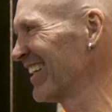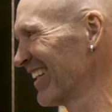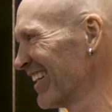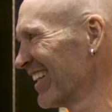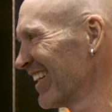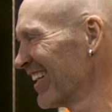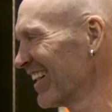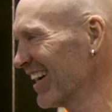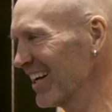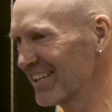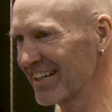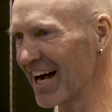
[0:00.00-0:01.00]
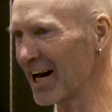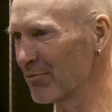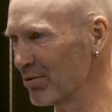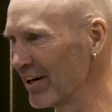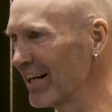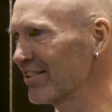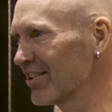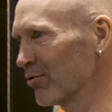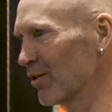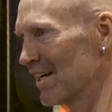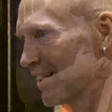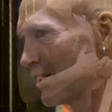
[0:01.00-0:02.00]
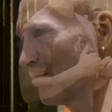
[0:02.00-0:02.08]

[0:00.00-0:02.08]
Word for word: Oh, okay. And got a brace and went and